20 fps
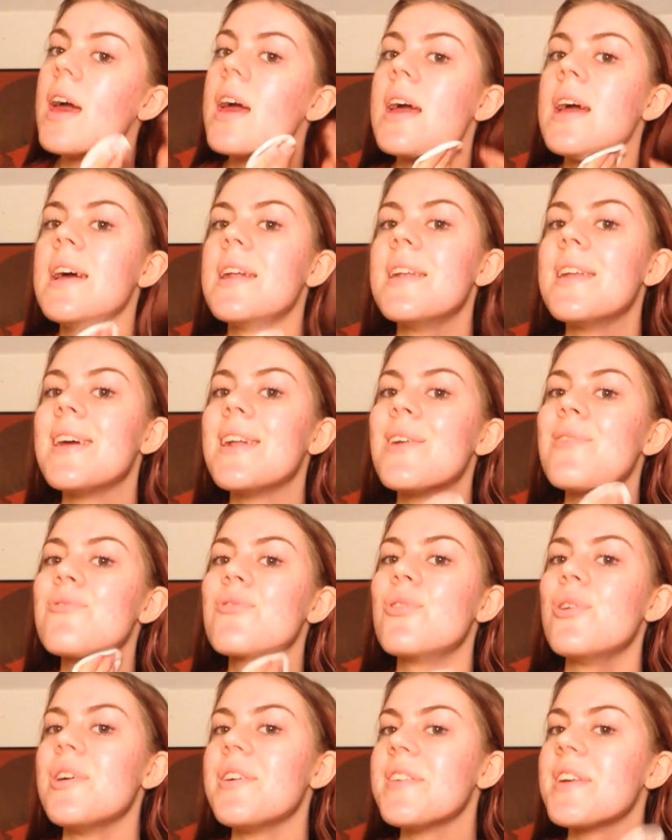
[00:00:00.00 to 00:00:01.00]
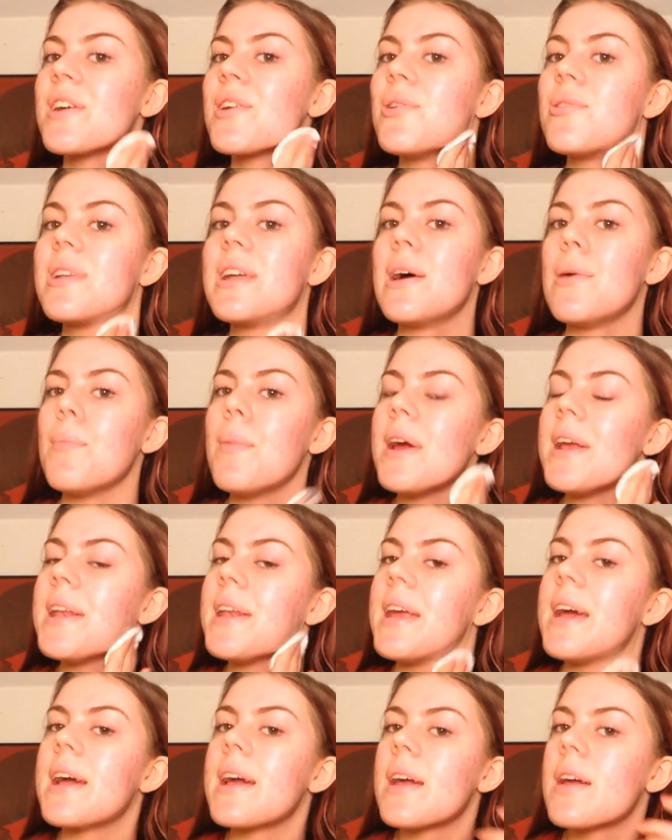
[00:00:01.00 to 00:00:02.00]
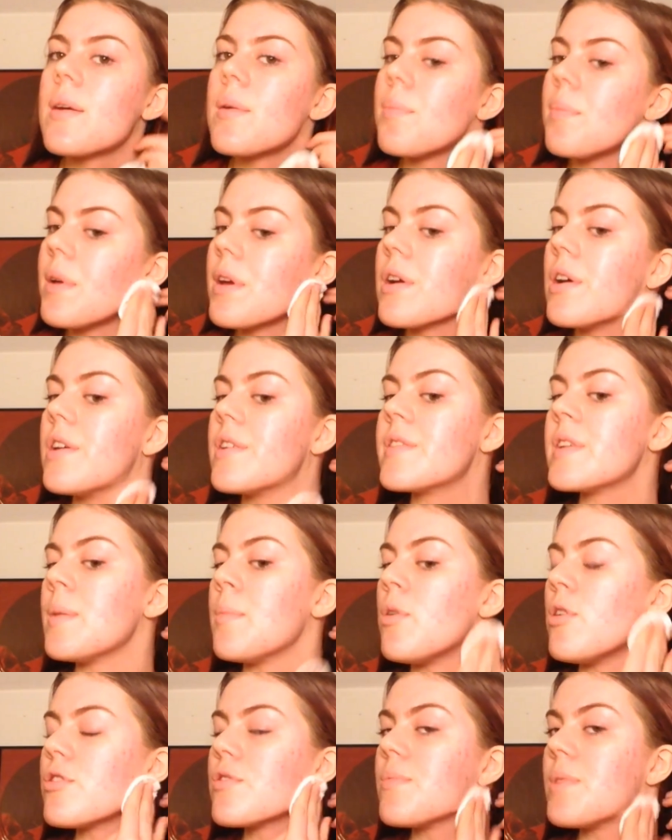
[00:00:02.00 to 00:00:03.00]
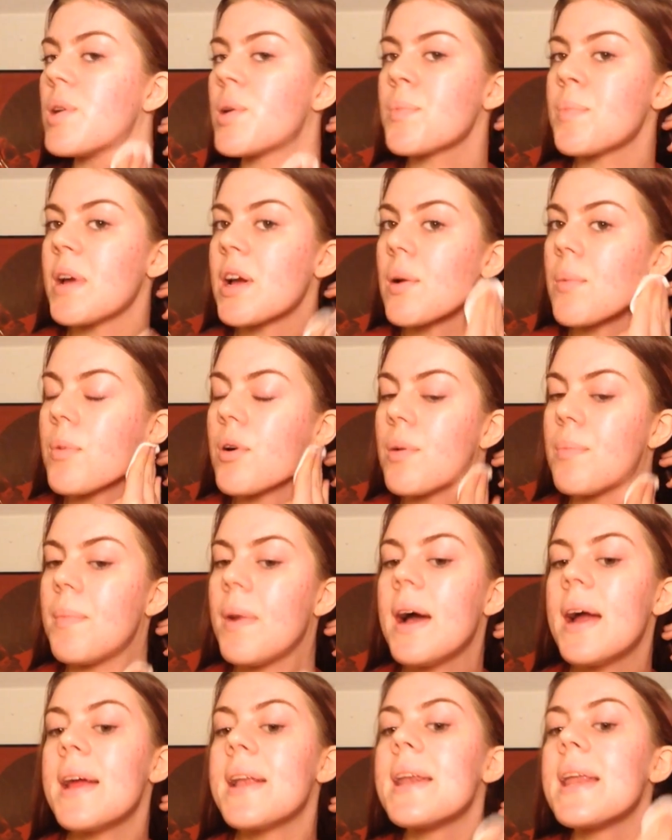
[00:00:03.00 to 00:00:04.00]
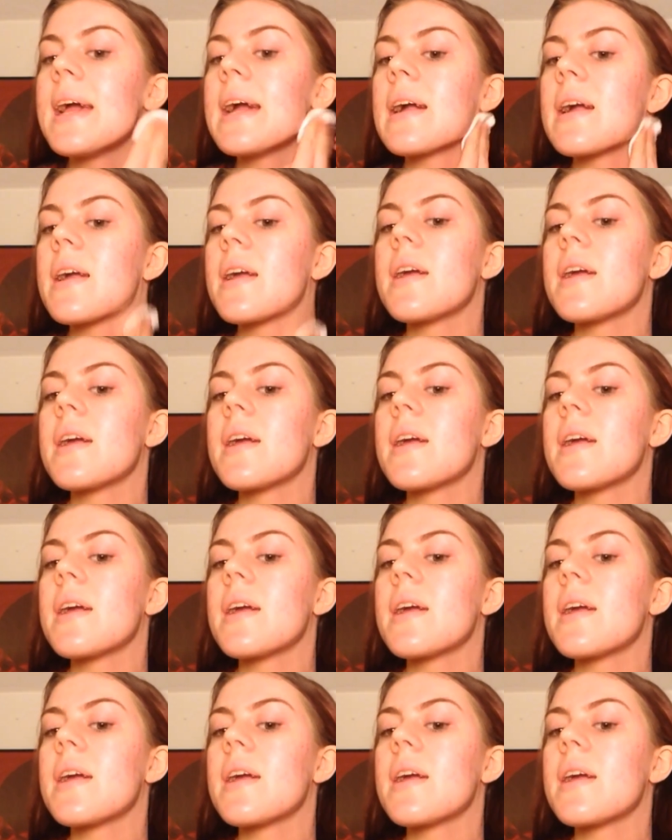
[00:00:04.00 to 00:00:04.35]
And then of course I go down my neck, because I'm also wearing makeup on my neck.